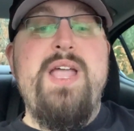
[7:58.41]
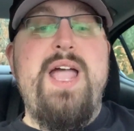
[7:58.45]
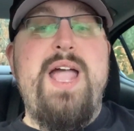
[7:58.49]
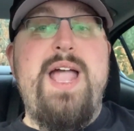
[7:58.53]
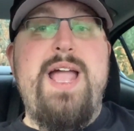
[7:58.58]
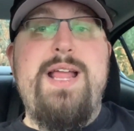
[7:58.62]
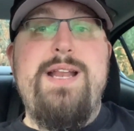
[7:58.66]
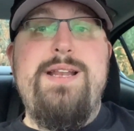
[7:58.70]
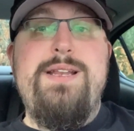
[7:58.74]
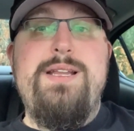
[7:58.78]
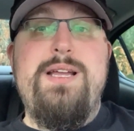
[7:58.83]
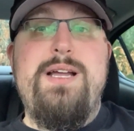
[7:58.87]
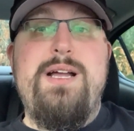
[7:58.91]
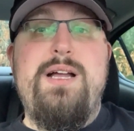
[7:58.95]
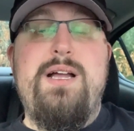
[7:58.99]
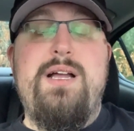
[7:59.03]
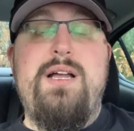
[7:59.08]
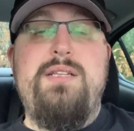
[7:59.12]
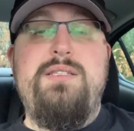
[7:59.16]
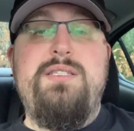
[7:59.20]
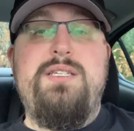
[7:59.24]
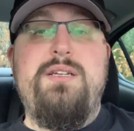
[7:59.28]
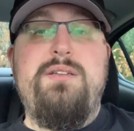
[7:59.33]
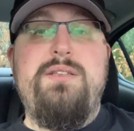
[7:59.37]
And uh,
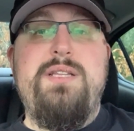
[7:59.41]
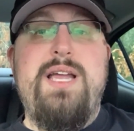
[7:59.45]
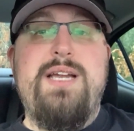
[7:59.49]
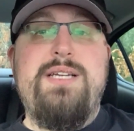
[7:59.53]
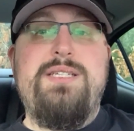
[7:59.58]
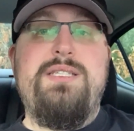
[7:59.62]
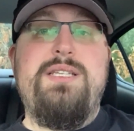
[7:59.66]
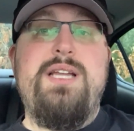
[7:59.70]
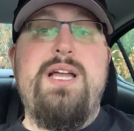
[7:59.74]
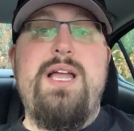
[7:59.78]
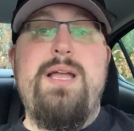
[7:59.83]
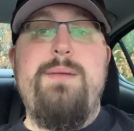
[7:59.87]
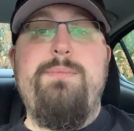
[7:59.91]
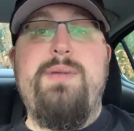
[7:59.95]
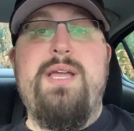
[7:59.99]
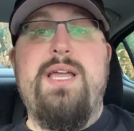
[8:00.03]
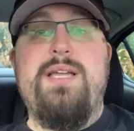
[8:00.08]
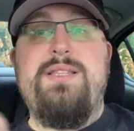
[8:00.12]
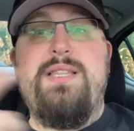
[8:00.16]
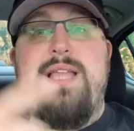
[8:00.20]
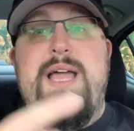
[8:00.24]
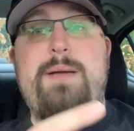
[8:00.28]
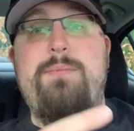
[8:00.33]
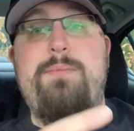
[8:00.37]
until next time, get